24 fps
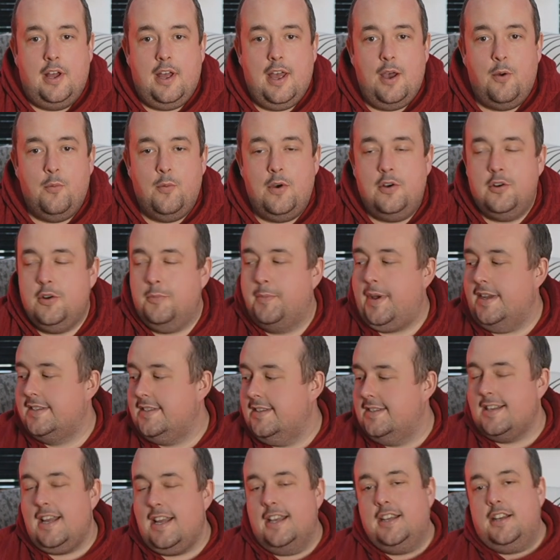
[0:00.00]
and welcome back to
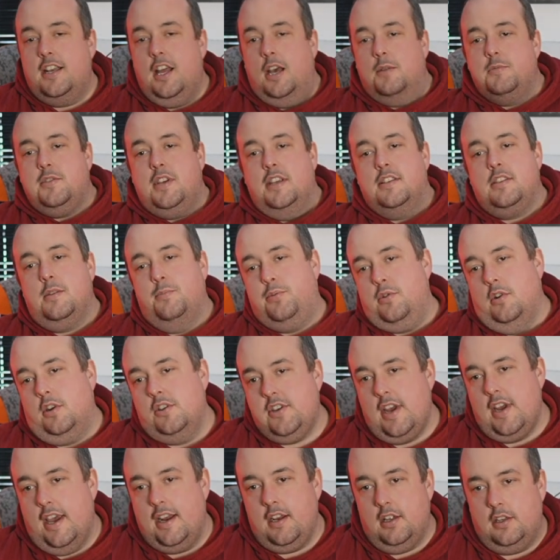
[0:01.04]
the Slack and Armchair Supporter
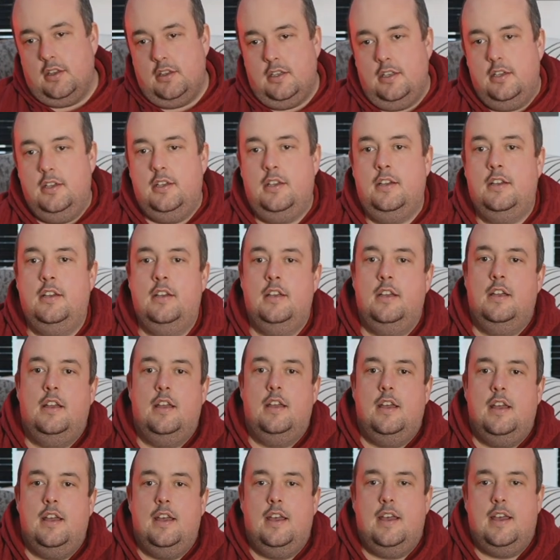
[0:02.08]
channel.
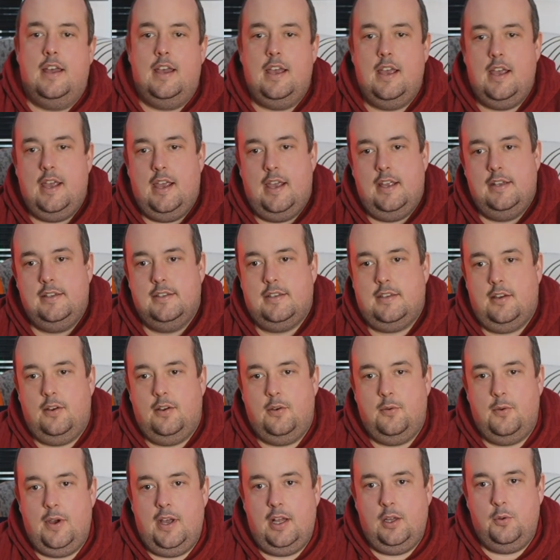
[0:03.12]
And,
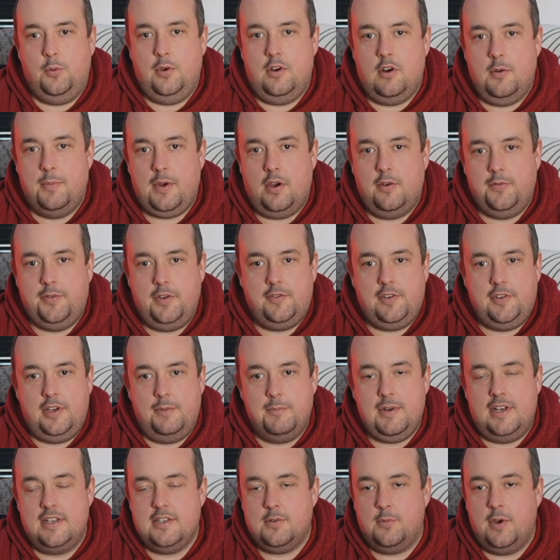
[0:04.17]
well, we're about 15
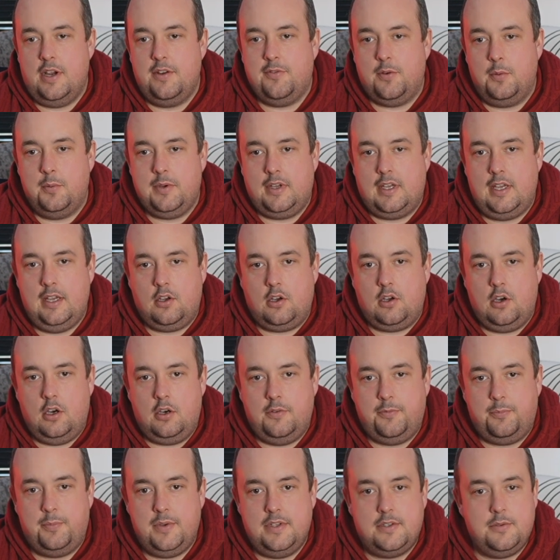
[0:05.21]
minutes away from
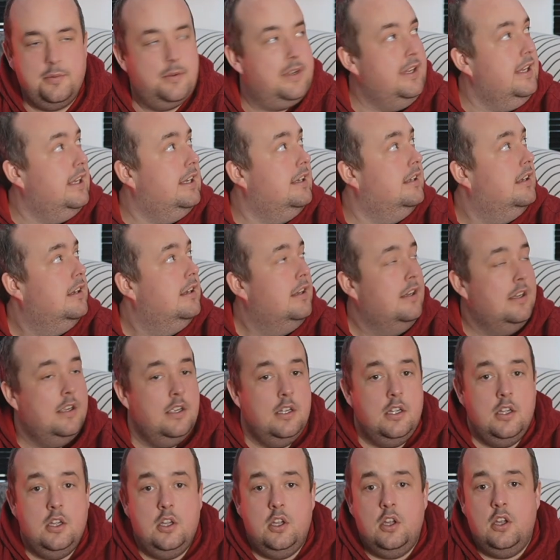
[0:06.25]
kickoff between
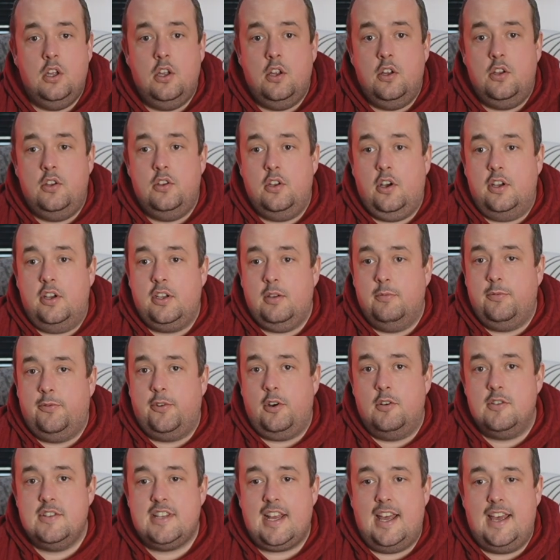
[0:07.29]
Nottingham
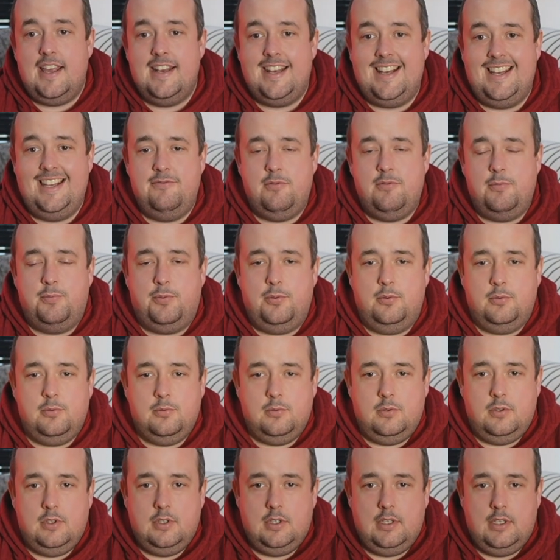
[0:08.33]
Forest and
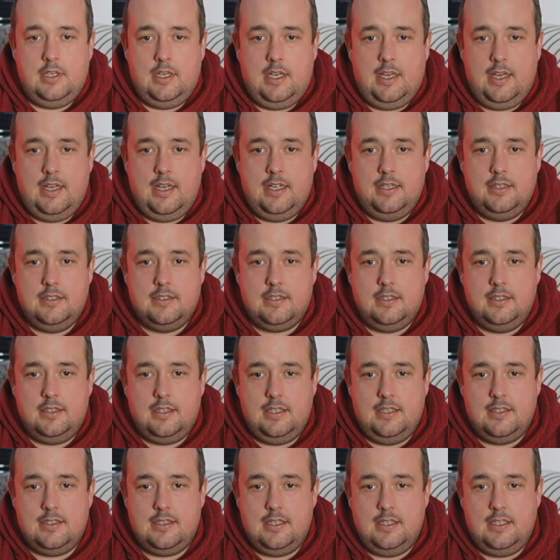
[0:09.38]
Liverpool. And
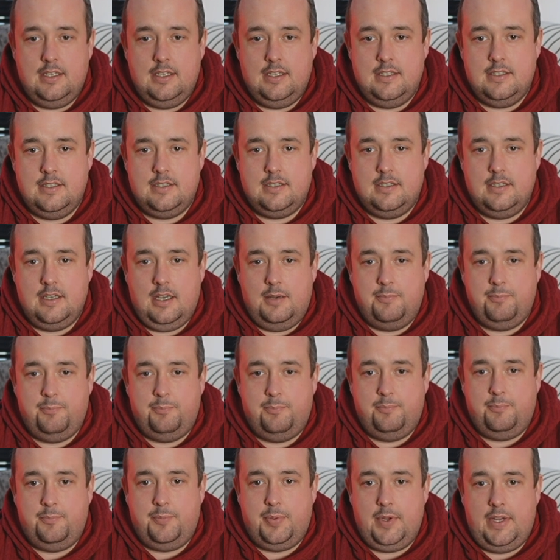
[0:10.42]
this is a
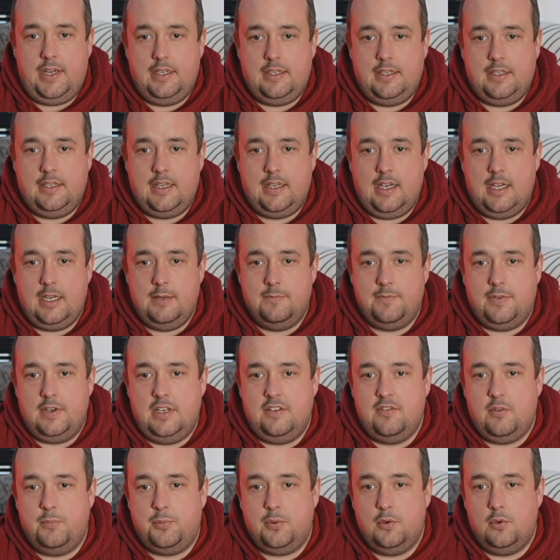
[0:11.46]
big game for
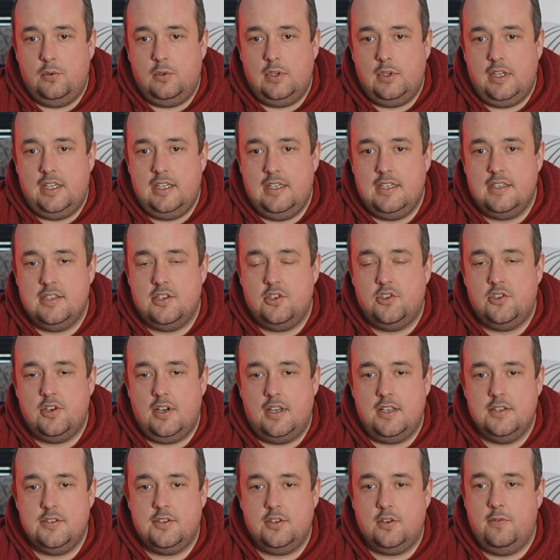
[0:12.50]
Liverpool. It is a
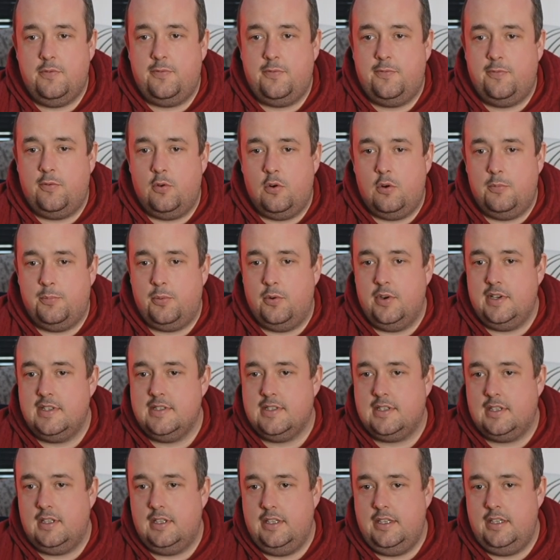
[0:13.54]
chance to go 4 points
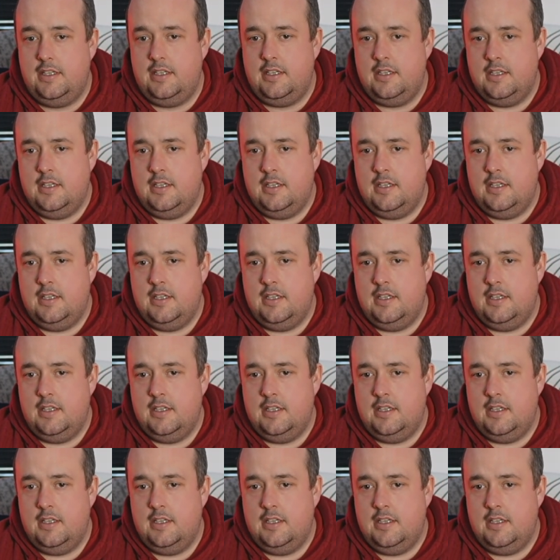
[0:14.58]
clear,